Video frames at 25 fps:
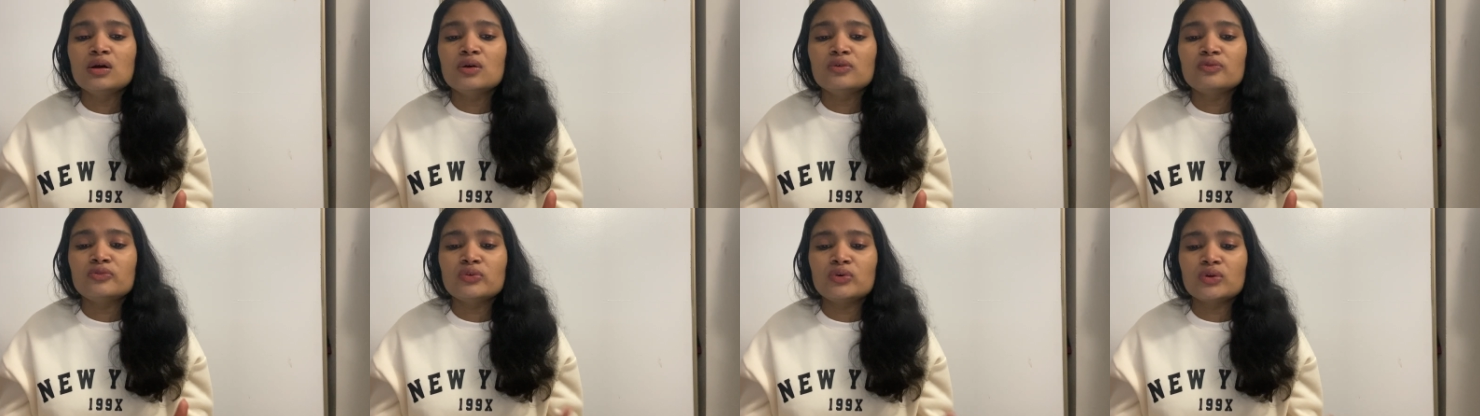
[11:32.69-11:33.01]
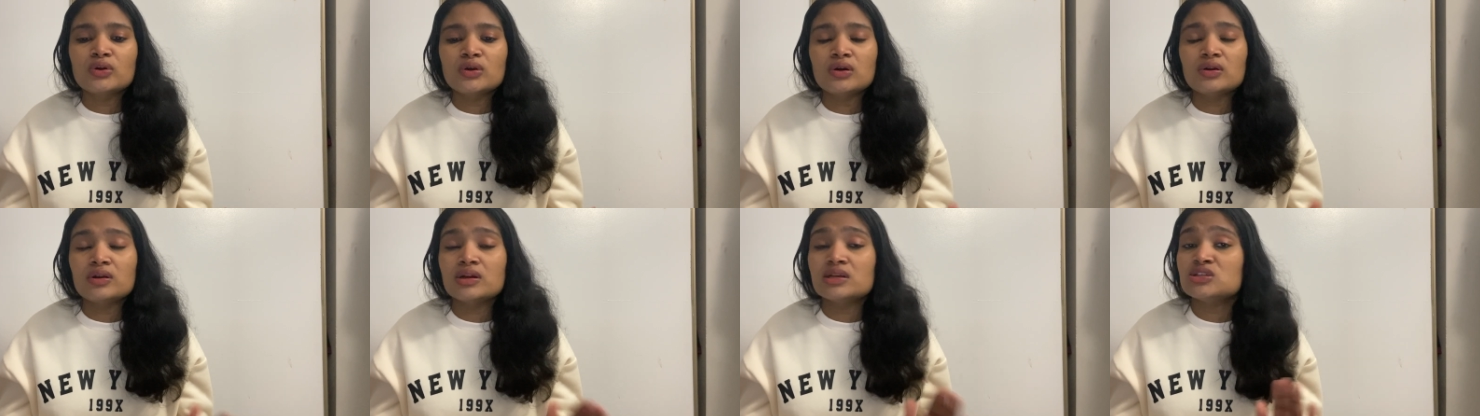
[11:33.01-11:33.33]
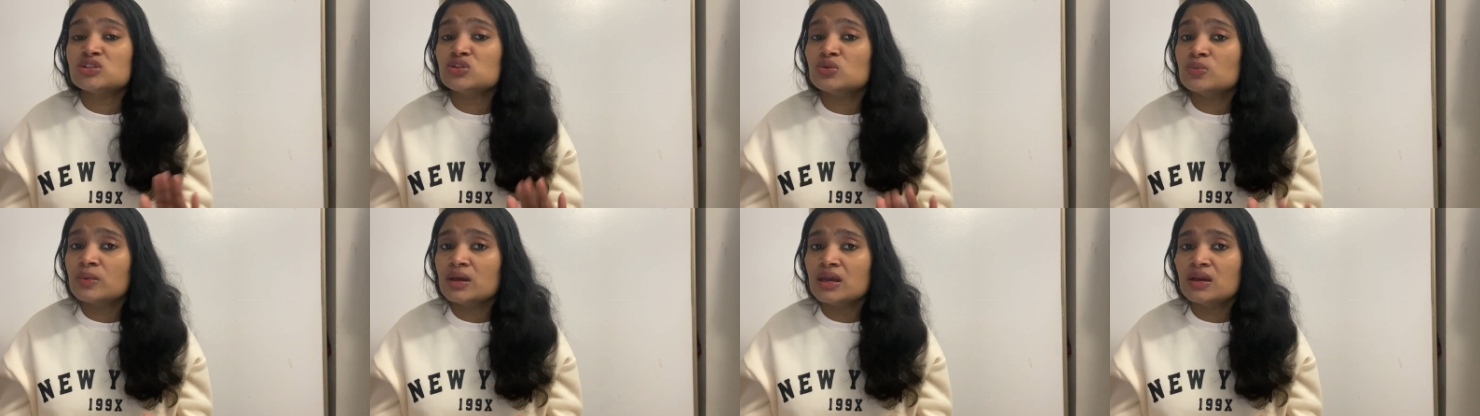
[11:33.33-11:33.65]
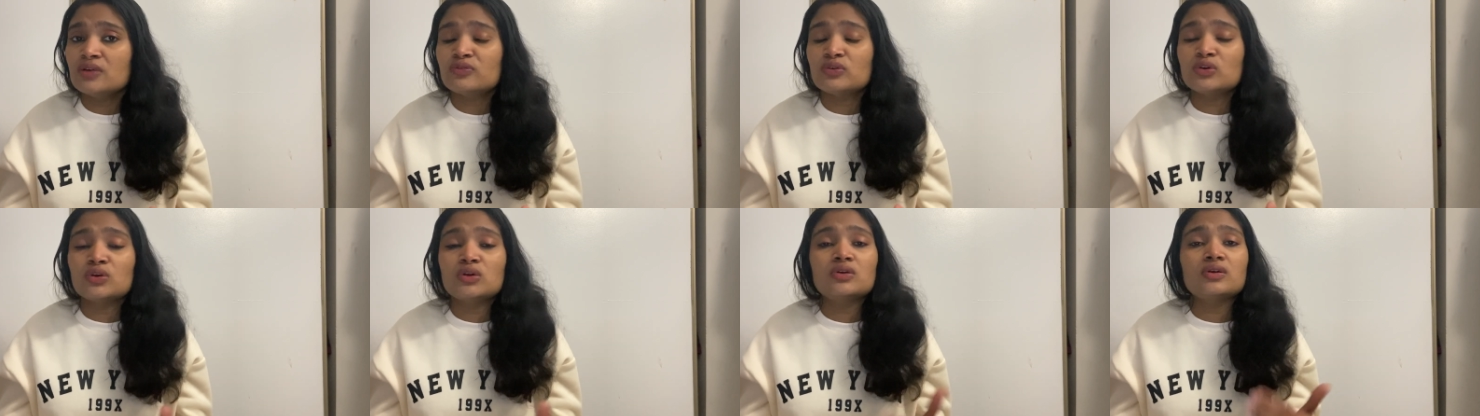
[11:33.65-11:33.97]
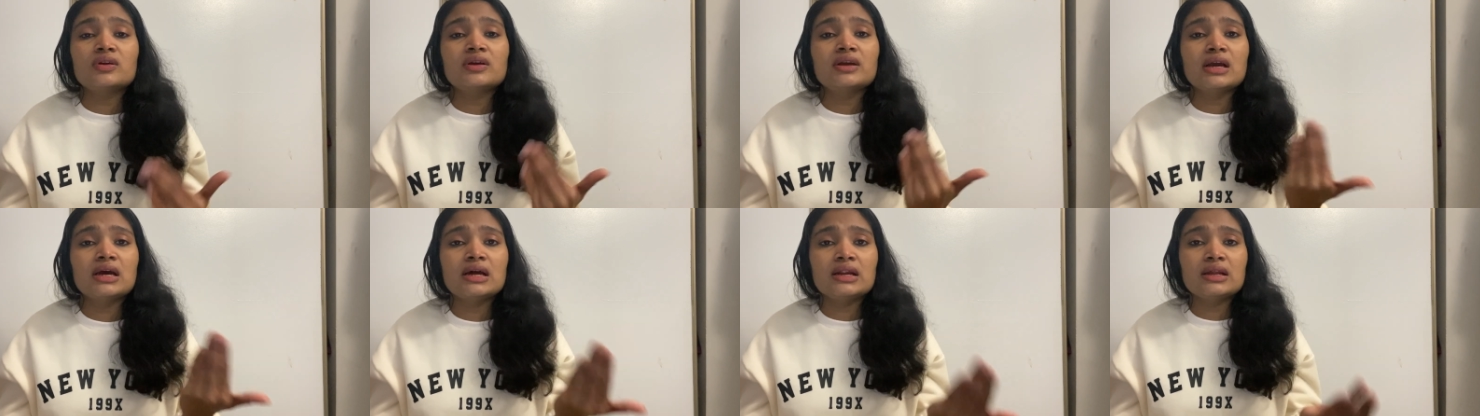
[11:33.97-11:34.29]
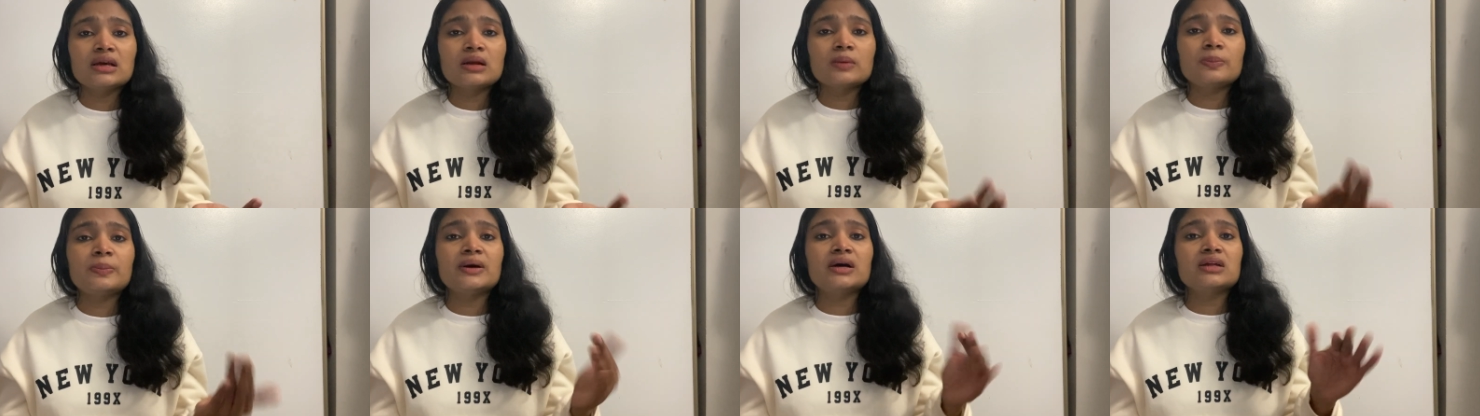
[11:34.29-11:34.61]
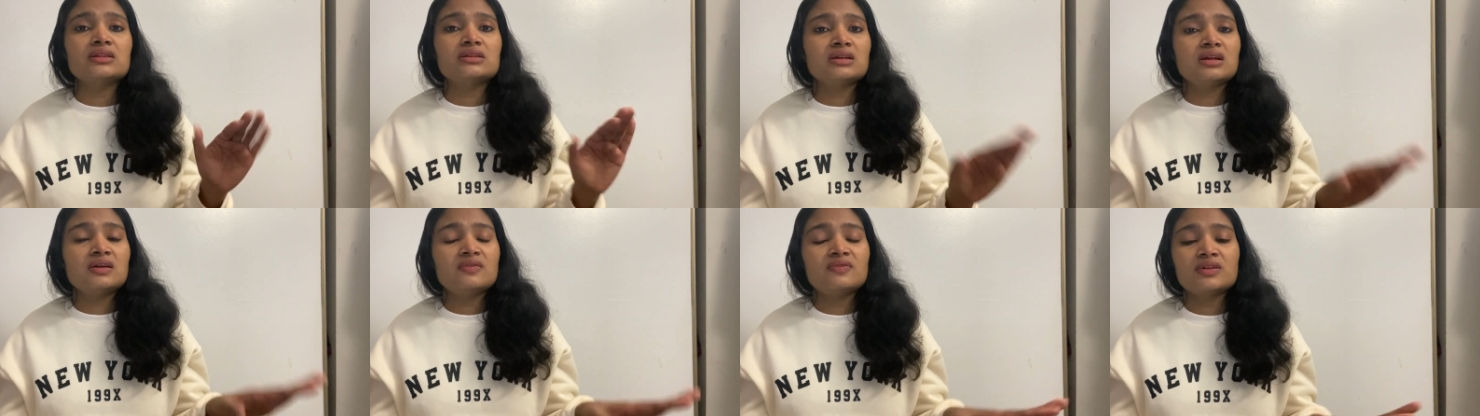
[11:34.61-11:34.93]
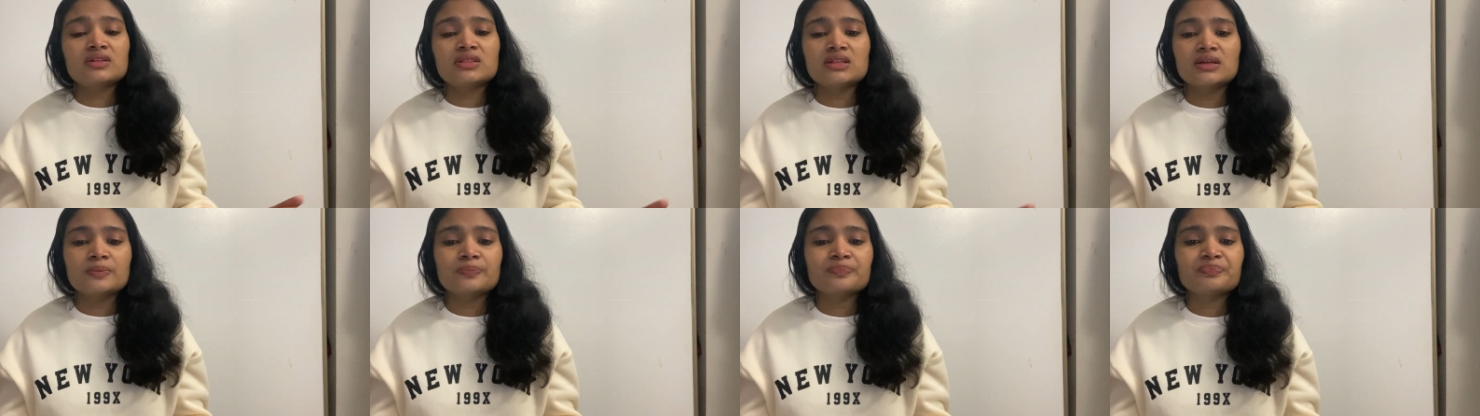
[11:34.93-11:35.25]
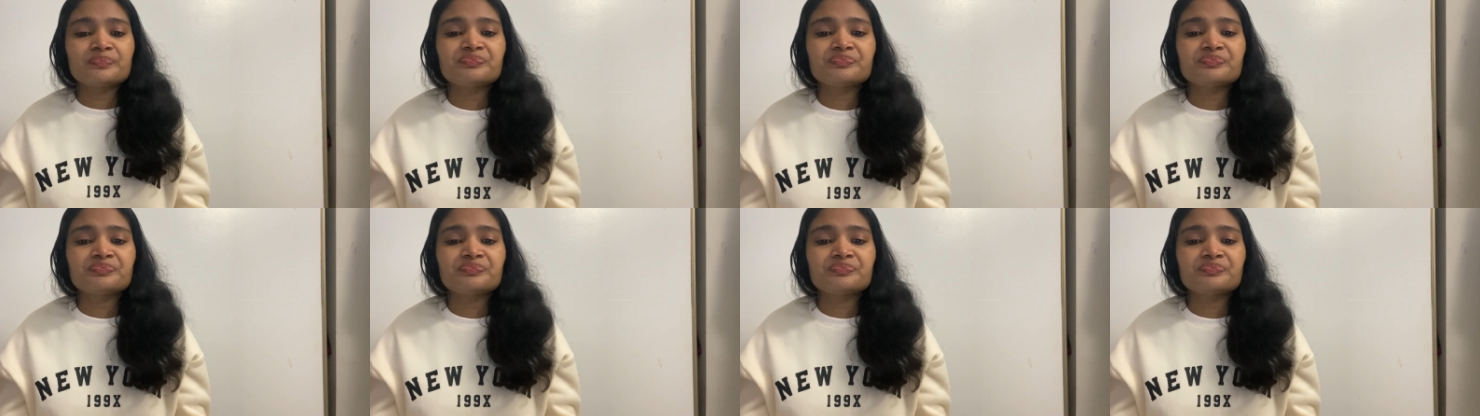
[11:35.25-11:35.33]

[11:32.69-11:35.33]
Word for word: for your resume, for your career path and everything.